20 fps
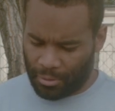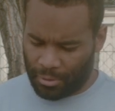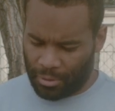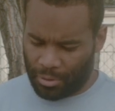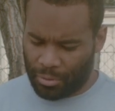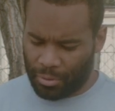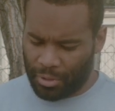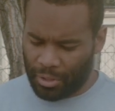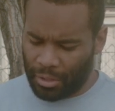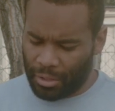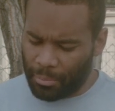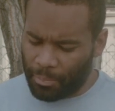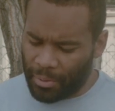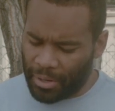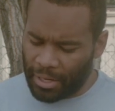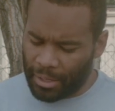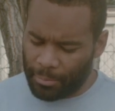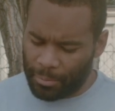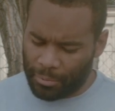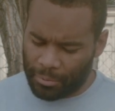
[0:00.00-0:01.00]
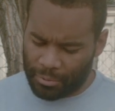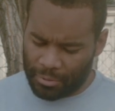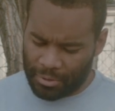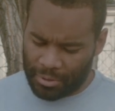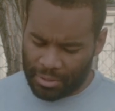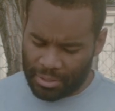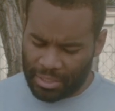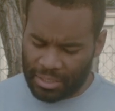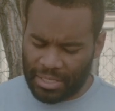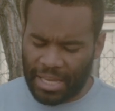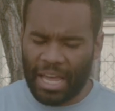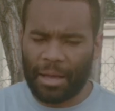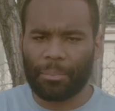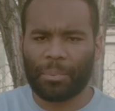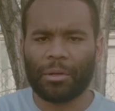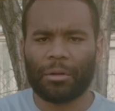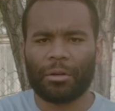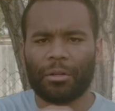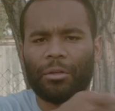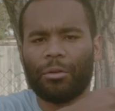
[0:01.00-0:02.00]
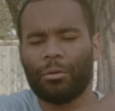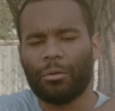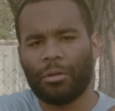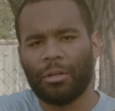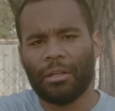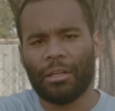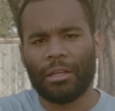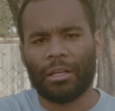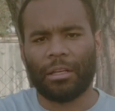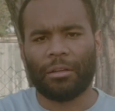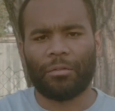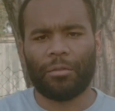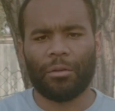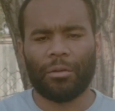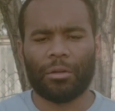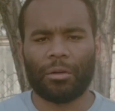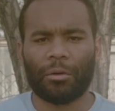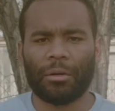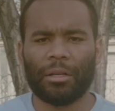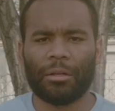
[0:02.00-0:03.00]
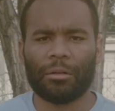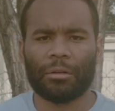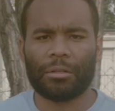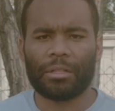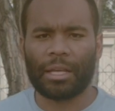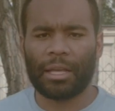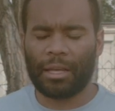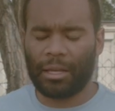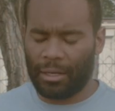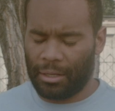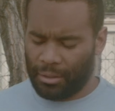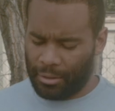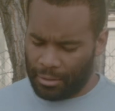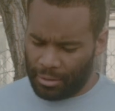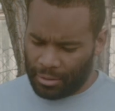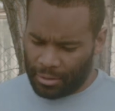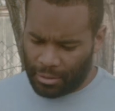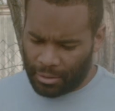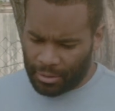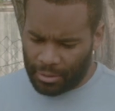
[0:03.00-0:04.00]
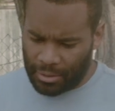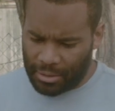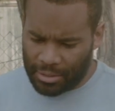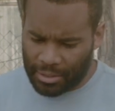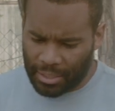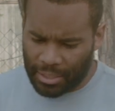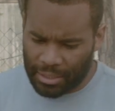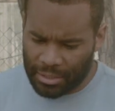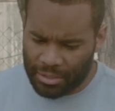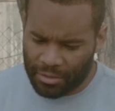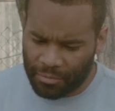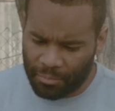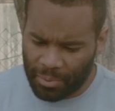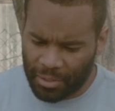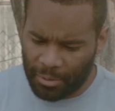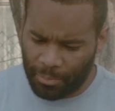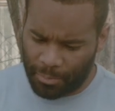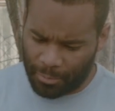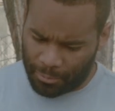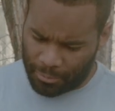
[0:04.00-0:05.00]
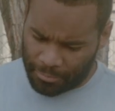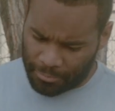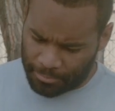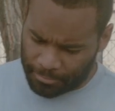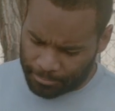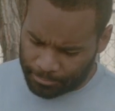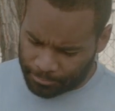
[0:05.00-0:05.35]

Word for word: According to the Bible, it says, Happy are you if you don't entertain these kinds of people.